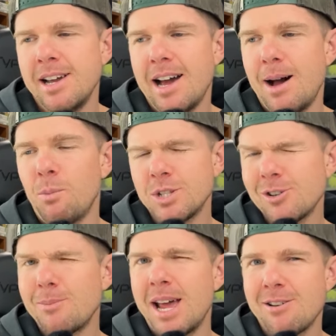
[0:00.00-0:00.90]
um, once I
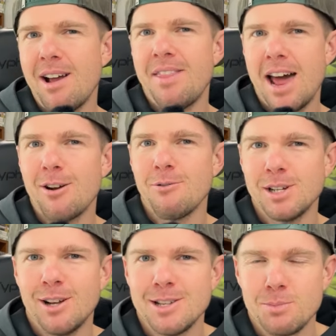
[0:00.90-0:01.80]
got my head around that, I
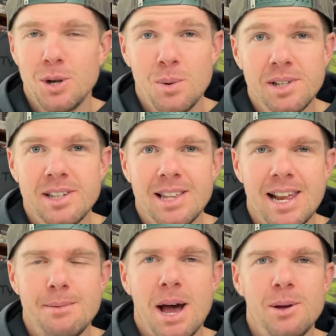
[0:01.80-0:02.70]
realized pretty quickly that
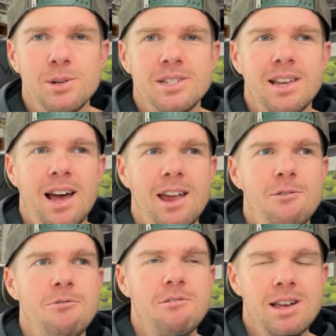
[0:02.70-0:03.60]
eBay was a
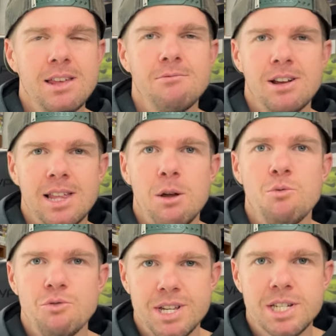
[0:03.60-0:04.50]
really, really
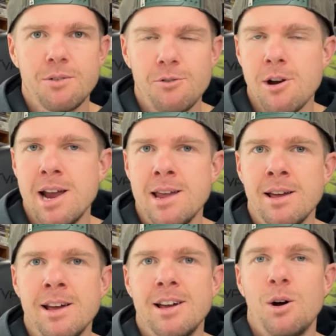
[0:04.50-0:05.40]
risk-free
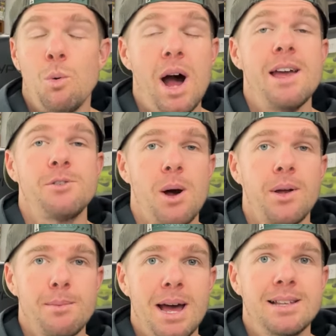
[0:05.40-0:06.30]
way of
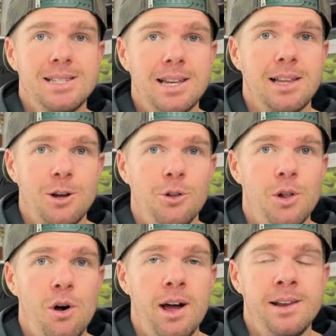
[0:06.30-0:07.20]
going about selling
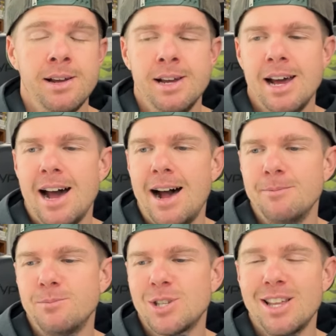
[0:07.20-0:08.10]
online.
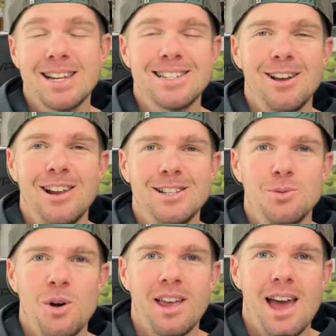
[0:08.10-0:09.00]
Um, so the next thing I needed
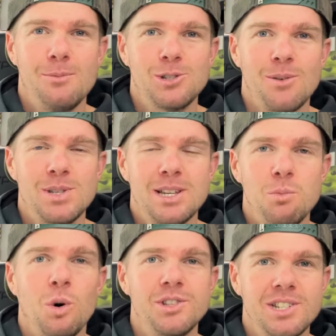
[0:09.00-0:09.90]
to work out was obviously
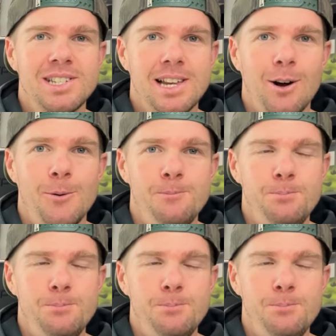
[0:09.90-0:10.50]
what to sell.